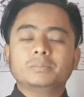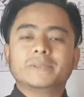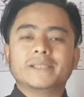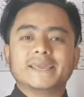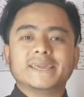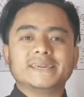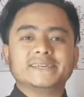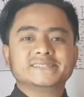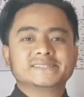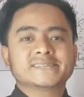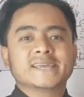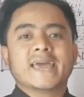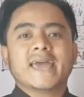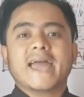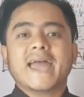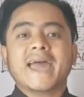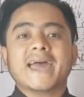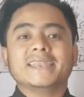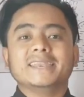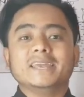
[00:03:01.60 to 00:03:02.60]
plays
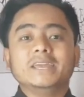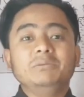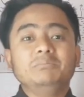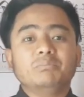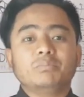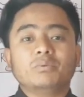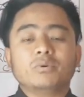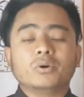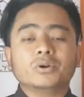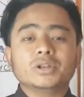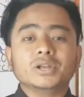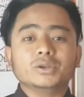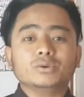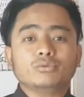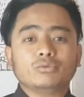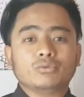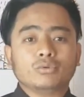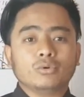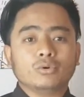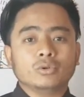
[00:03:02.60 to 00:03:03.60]
an
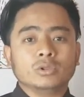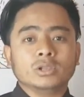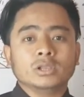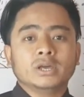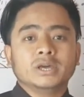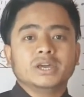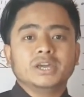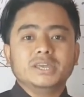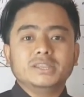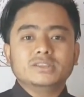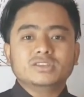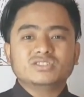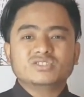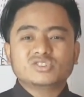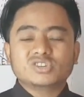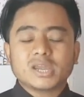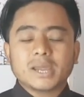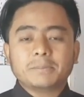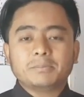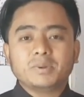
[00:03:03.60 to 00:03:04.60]
important role in the
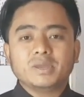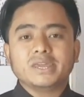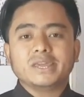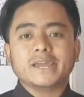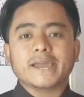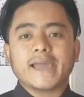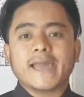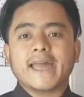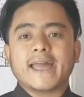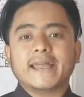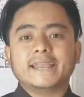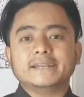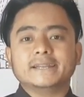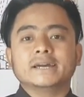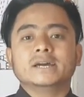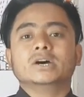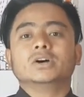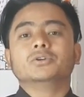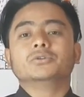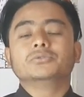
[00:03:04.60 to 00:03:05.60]
shaping
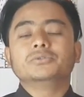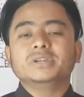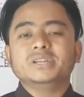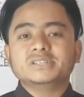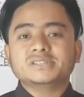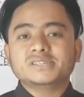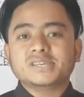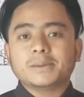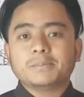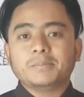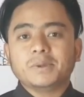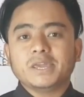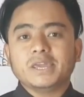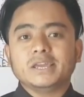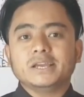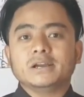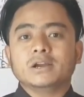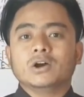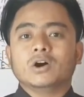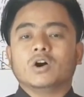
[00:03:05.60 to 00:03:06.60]
and
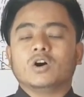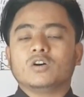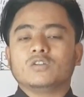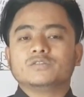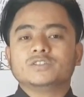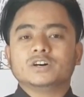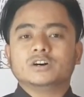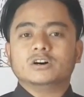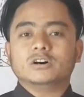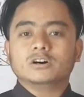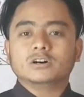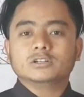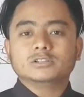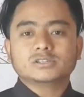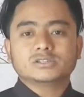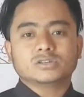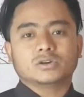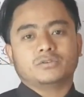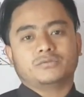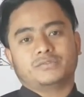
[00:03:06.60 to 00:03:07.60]
reshaping of the
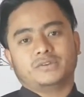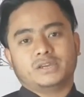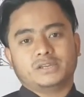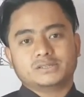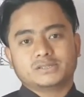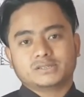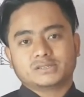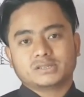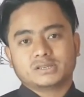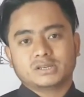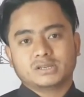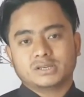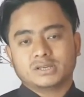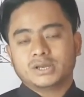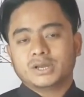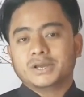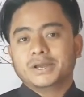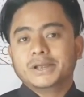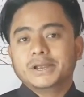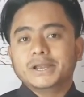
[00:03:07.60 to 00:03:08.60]
earth's surface.
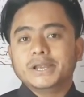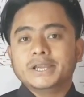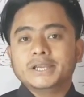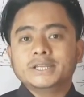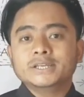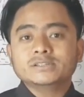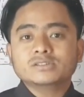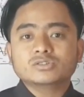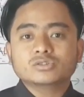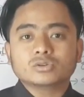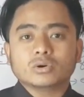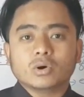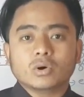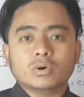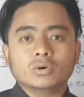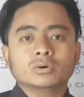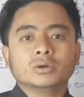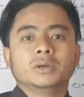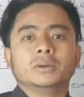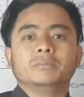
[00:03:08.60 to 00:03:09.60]
It is
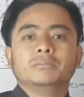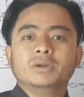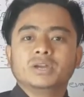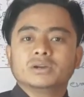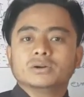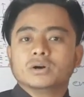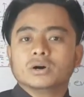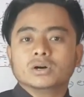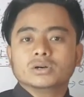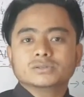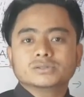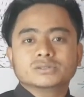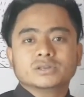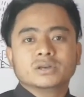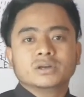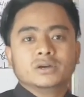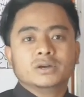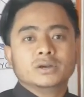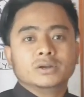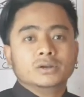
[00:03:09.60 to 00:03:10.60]
so
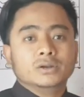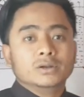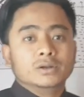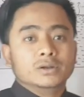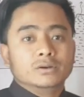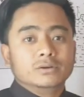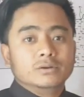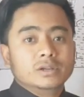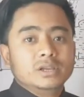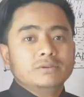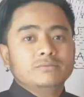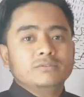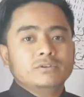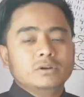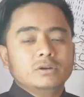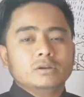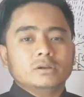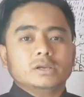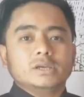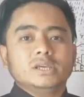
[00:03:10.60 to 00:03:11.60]
because
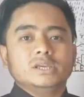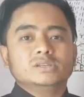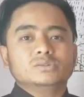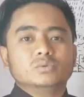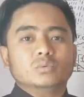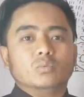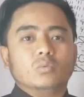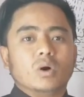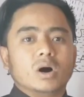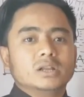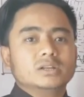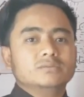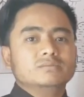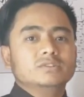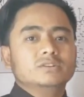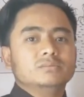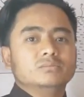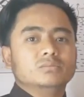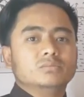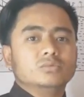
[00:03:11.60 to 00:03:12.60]
river is one
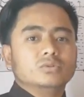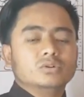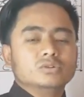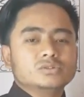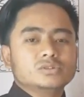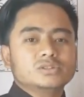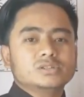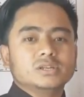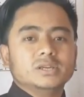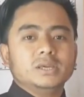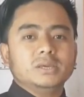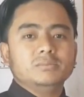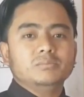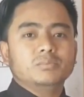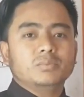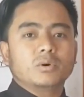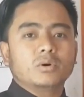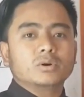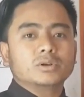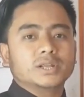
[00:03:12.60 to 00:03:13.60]
of the most
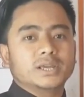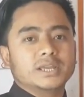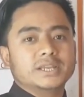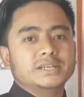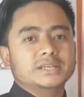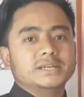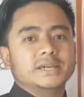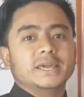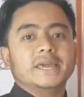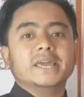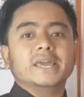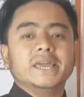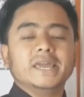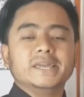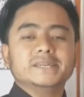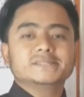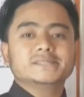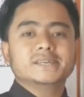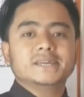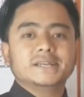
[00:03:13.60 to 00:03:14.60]
important
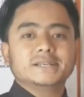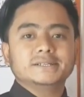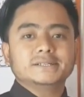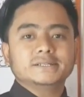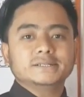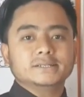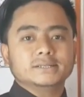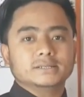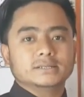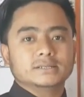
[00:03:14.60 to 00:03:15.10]
agents